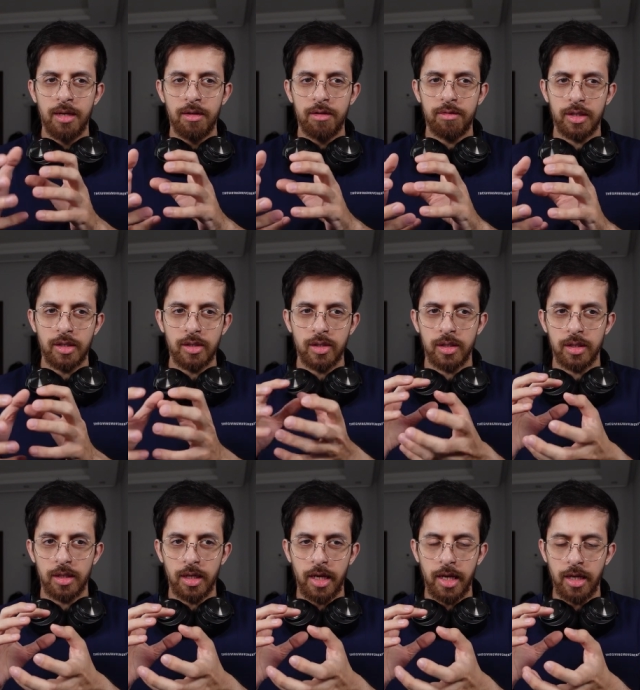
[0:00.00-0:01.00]
fixing
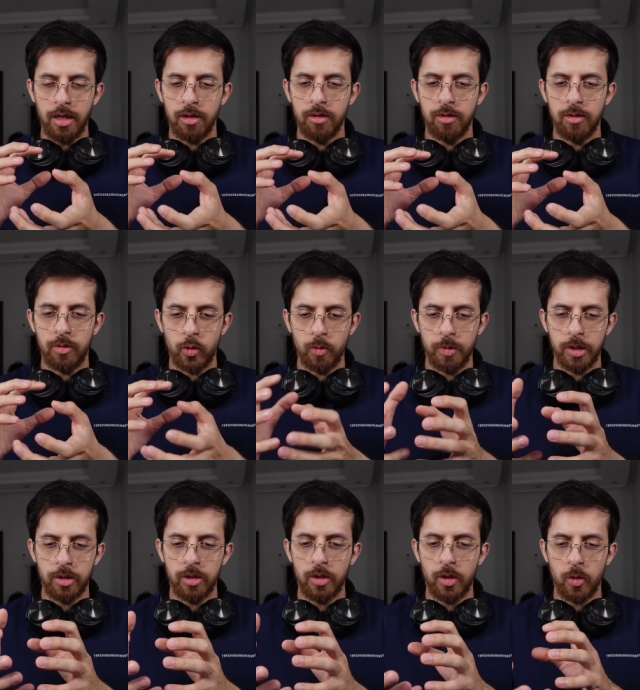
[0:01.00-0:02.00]
a
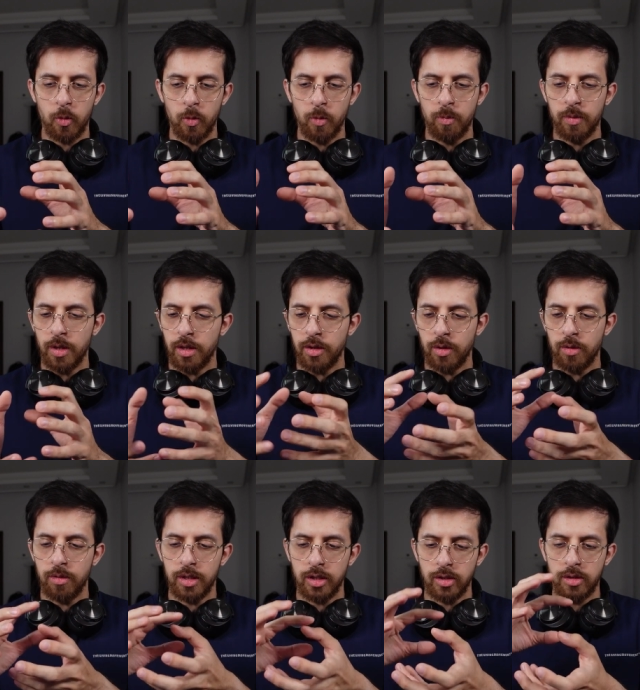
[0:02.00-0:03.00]
rubik cube
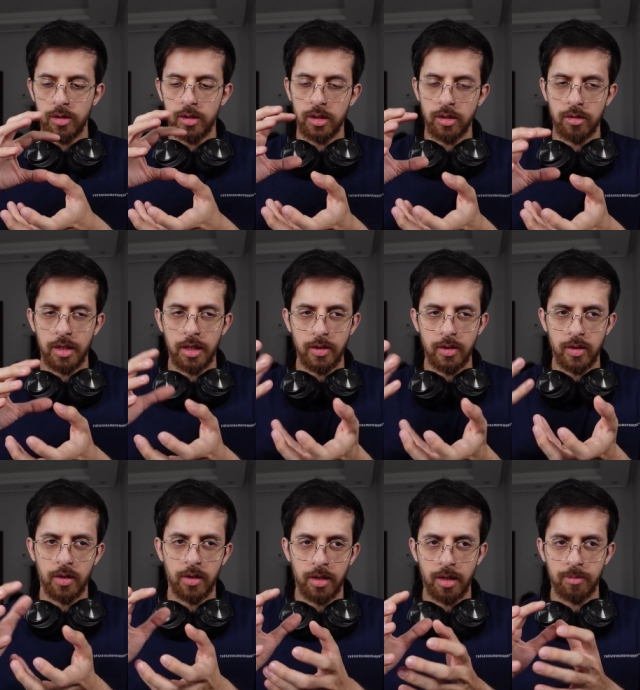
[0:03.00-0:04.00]
although it's it's there's
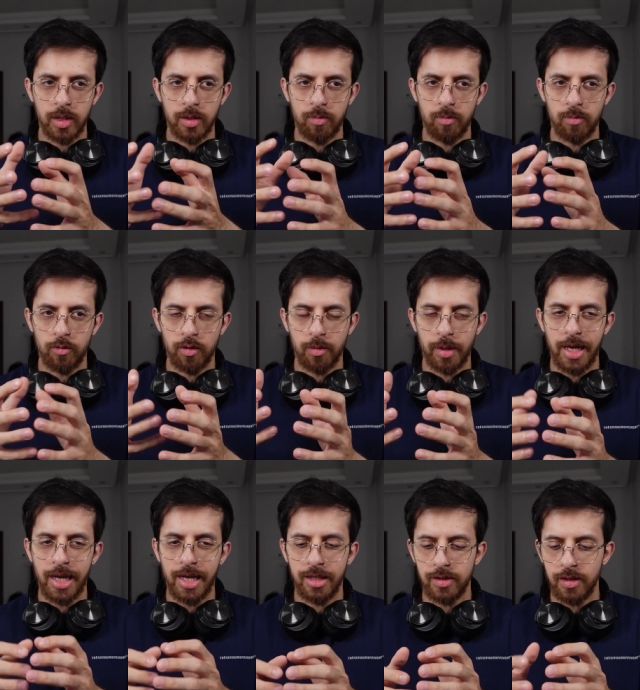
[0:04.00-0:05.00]
nothing i'm just moving my
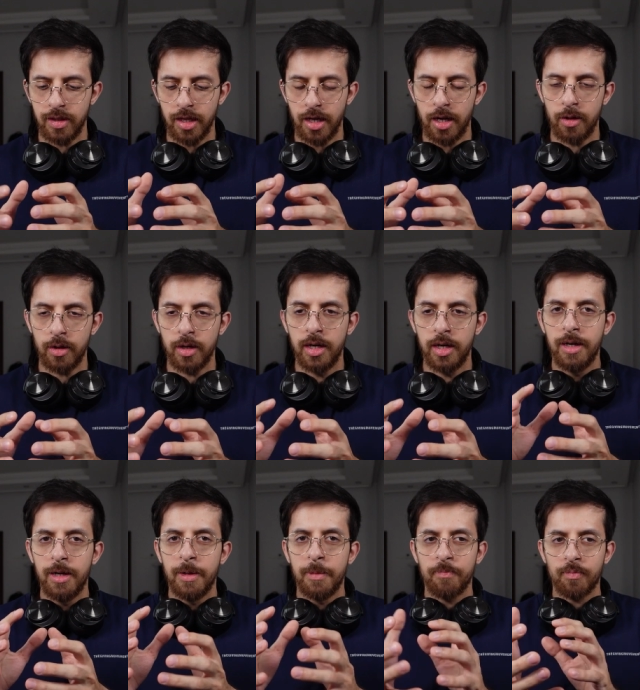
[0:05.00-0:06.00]
hands in the air
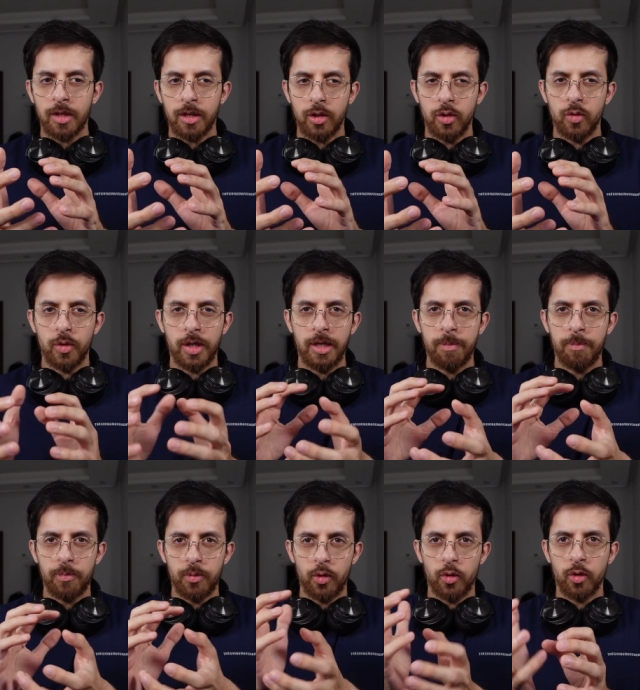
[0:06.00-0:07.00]
you
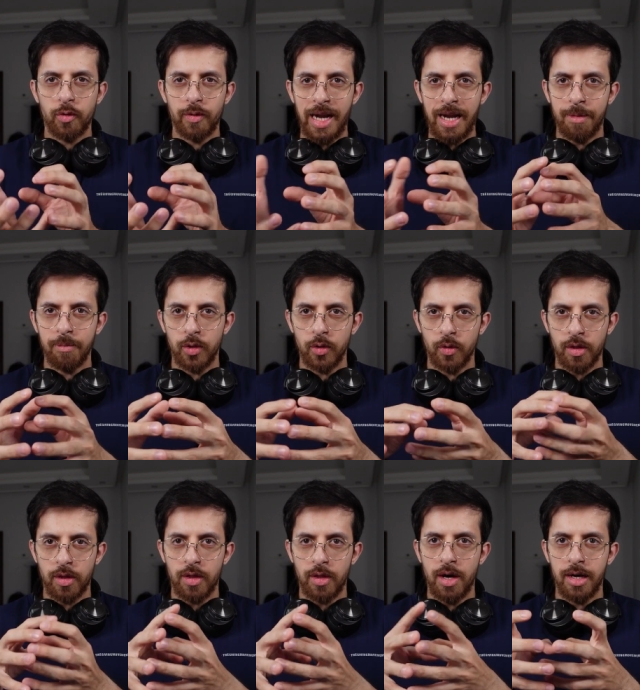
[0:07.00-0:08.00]
reprogram your
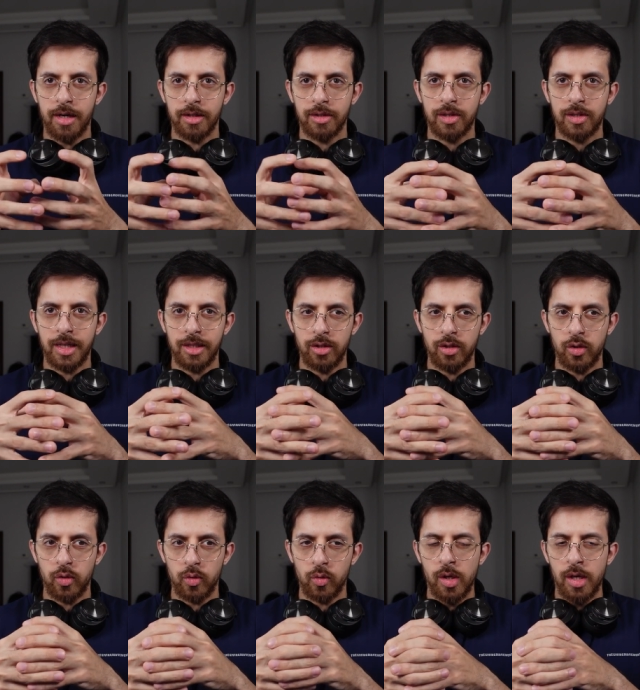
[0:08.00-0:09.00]
thoughts and
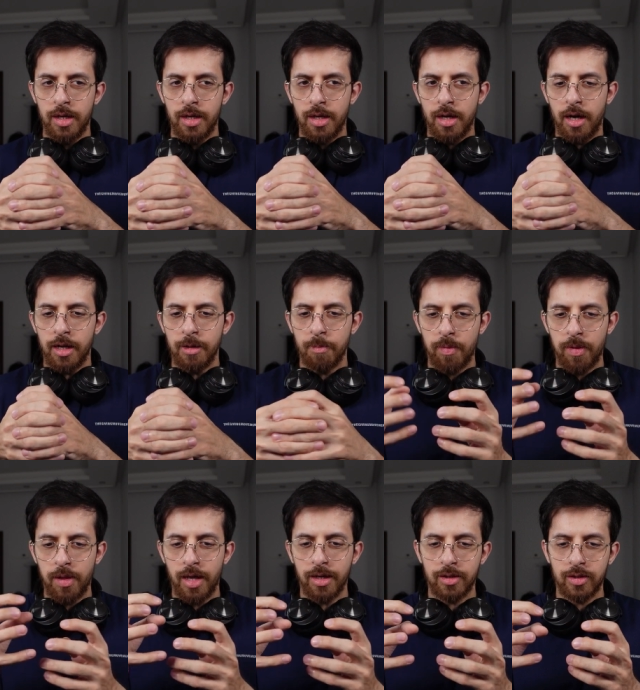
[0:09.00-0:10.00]
you
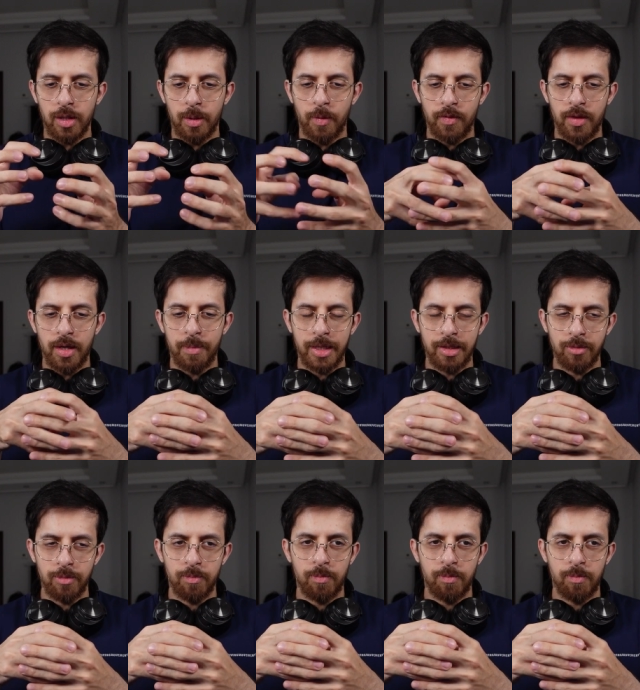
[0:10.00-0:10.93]
unplug some of them and